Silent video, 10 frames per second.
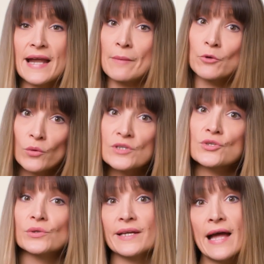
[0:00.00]
I'm going
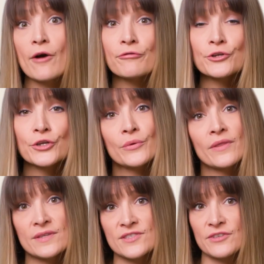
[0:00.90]
to lay out for you in this